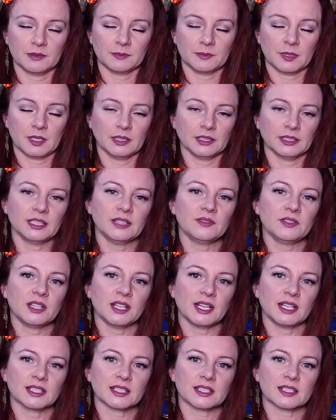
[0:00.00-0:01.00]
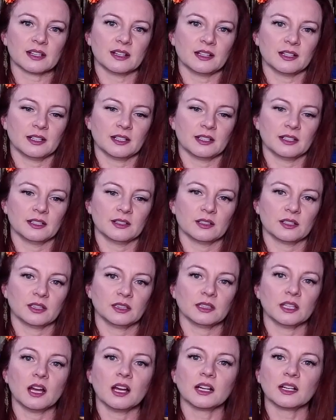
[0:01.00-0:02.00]
alleviates
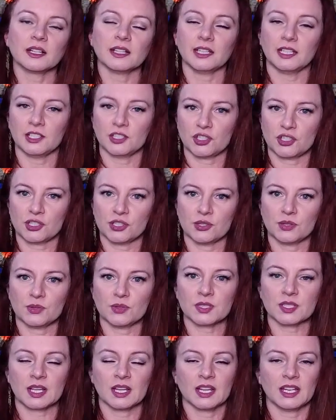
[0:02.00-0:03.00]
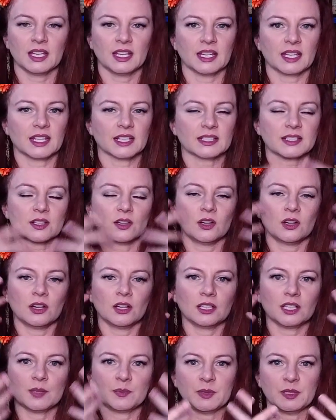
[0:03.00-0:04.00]
lung issues, it gets
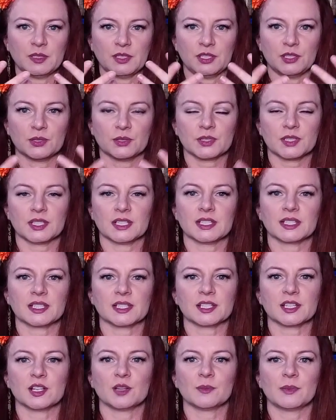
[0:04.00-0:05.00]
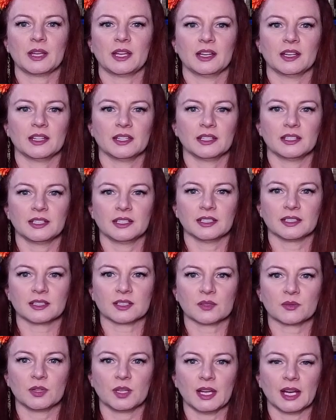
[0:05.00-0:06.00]
all up into your system, and it's
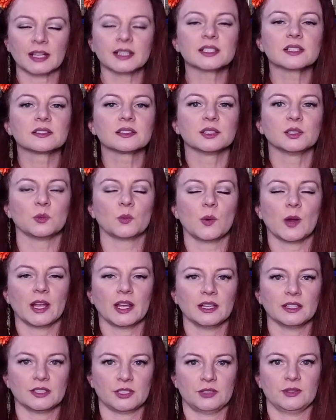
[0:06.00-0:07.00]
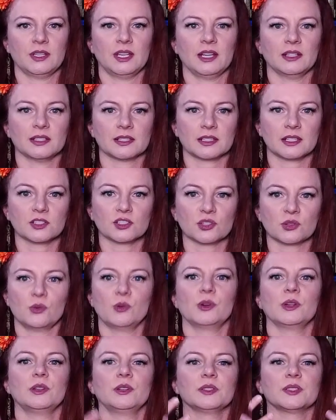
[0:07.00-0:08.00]
an excellent way to get essential
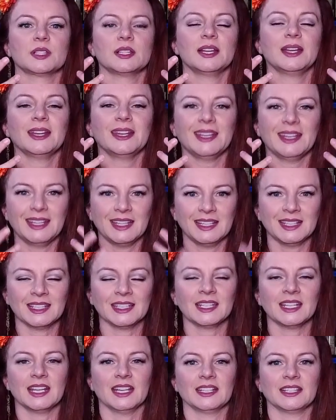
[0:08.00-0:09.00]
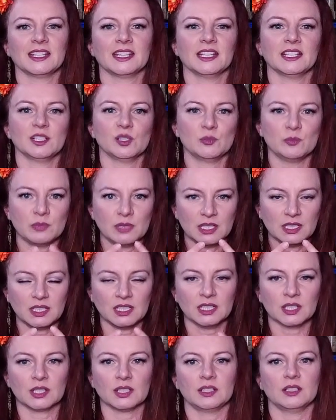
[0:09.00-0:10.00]
oils in and get
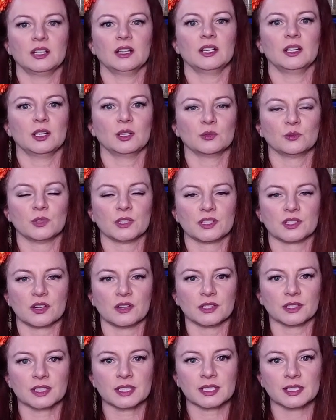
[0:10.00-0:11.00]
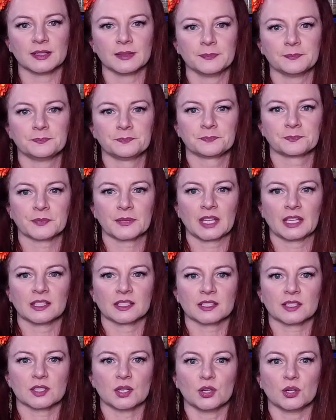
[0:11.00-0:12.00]
immediate results.
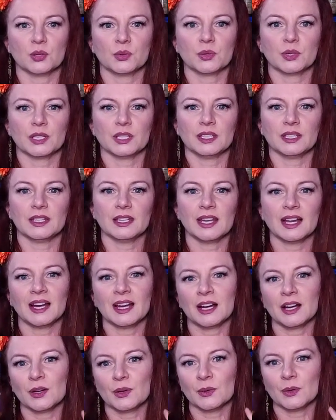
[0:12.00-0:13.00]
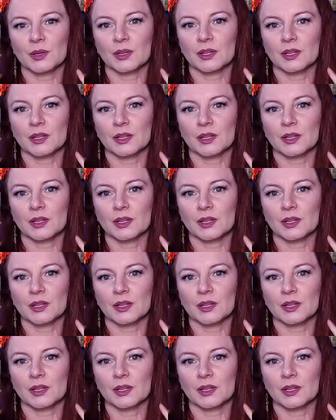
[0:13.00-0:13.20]
So now,